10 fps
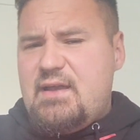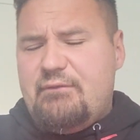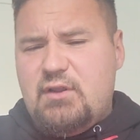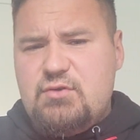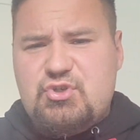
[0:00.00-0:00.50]

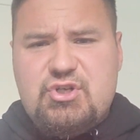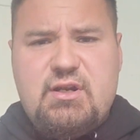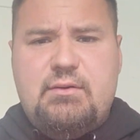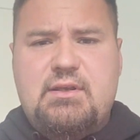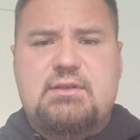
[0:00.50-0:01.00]

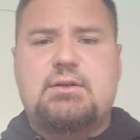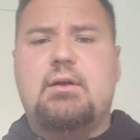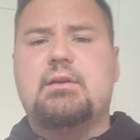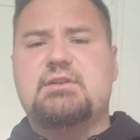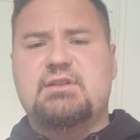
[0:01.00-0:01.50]
evolutionary
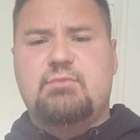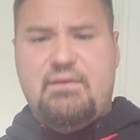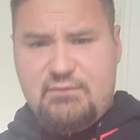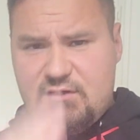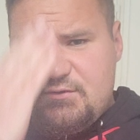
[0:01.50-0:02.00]
astrology,
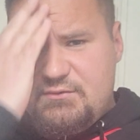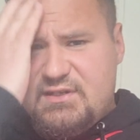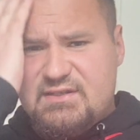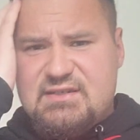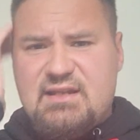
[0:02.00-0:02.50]
we view
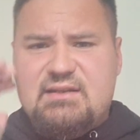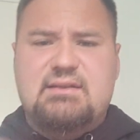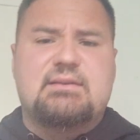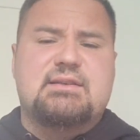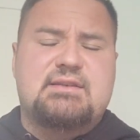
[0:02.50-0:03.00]
the
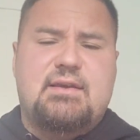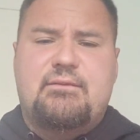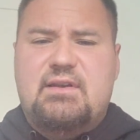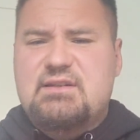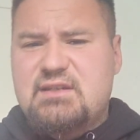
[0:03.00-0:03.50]
ascendant as
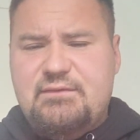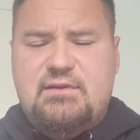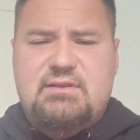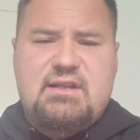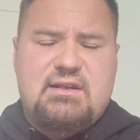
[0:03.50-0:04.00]
something
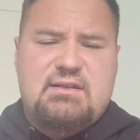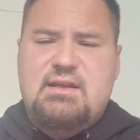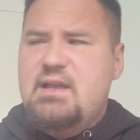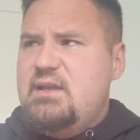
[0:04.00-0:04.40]
different than